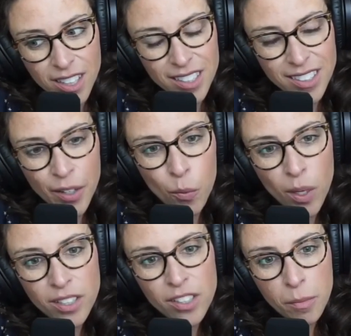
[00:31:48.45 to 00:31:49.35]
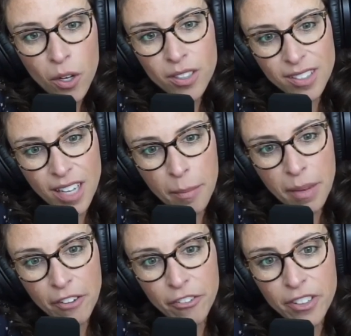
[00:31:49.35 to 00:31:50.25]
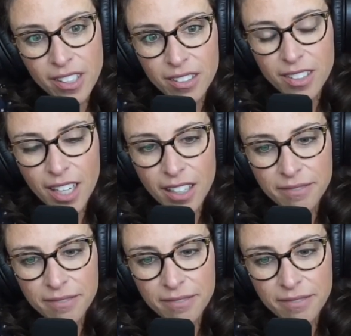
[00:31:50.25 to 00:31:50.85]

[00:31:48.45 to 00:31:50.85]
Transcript: and take one small step every single day.